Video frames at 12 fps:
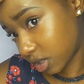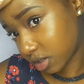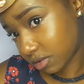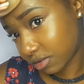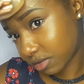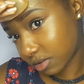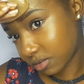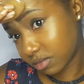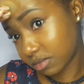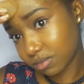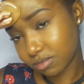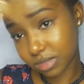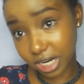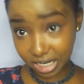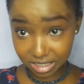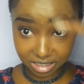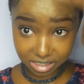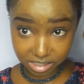was
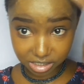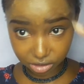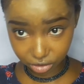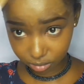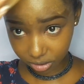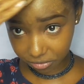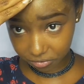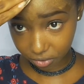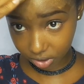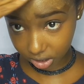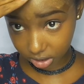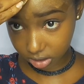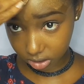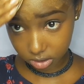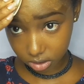like this on my forehead.